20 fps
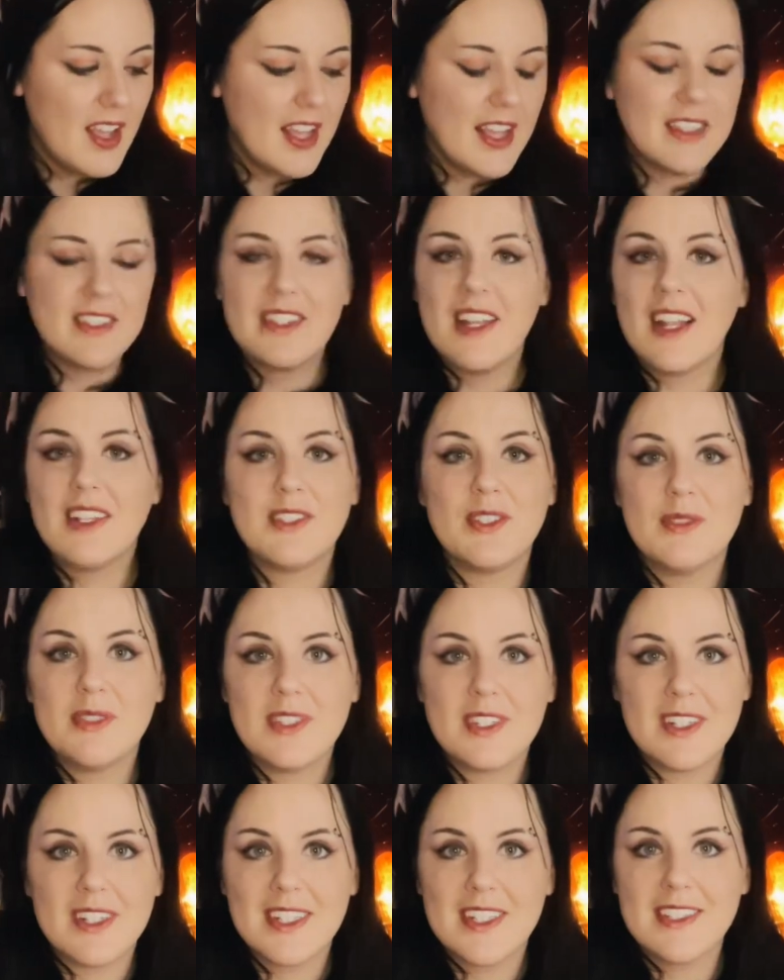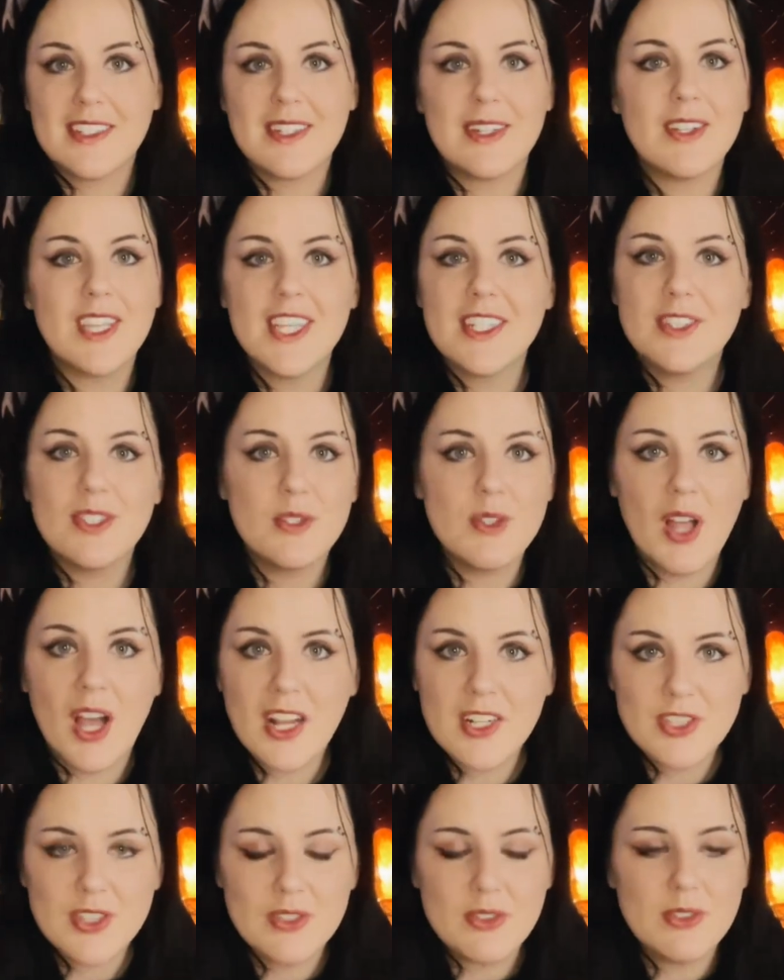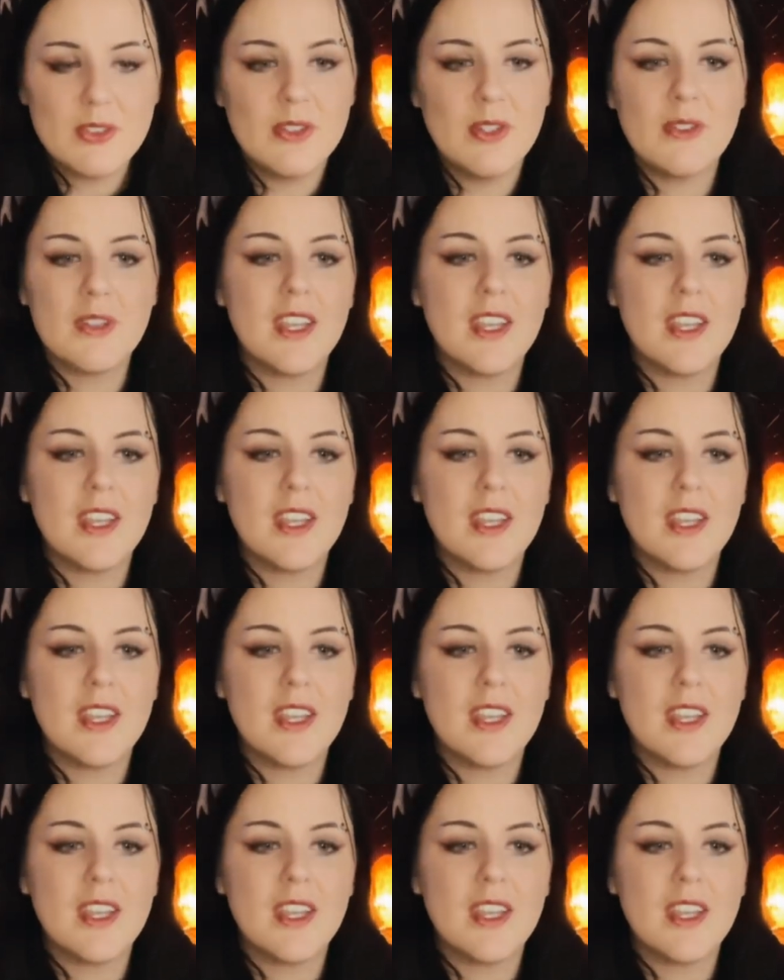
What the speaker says: It's not too serious. Don't get too logical.